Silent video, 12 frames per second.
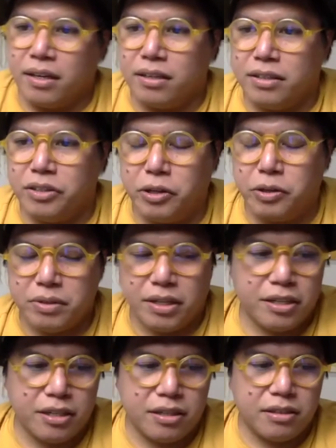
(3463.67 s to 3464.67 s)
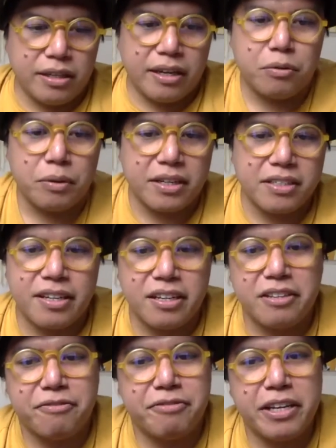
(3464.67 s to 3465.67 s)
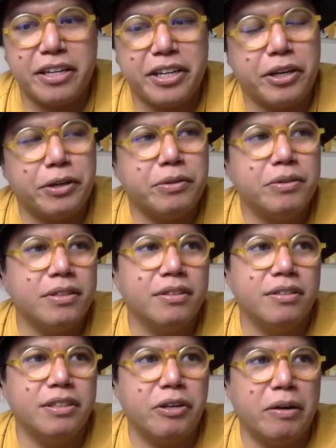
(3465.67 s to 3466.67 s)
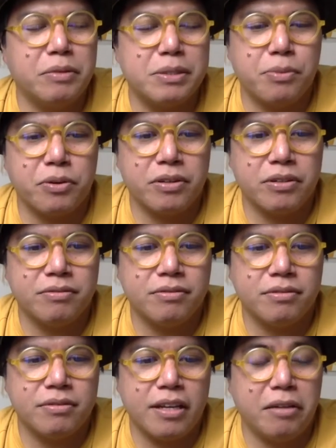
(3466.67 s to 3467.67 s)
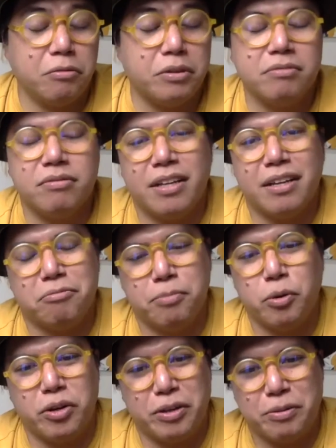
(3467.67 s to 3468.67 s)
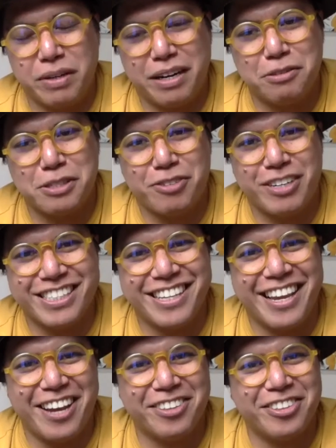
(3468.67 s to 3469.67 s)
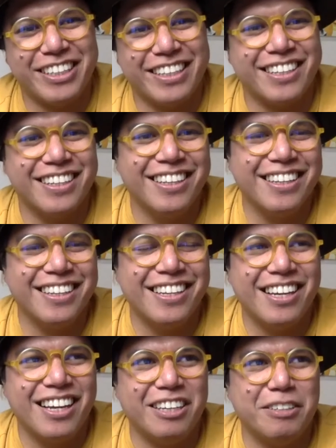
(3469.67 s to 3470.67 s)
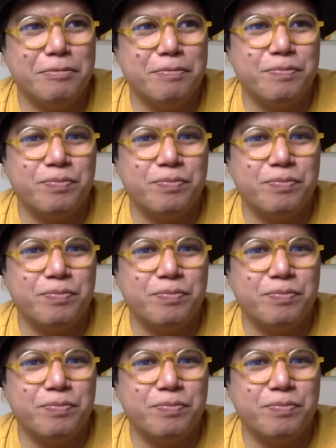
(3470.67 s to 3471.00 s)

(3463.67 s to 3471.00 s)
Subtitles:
know, like what I said in the video, you know, I was born, well, not born, but I was raised Catholic. Earlier,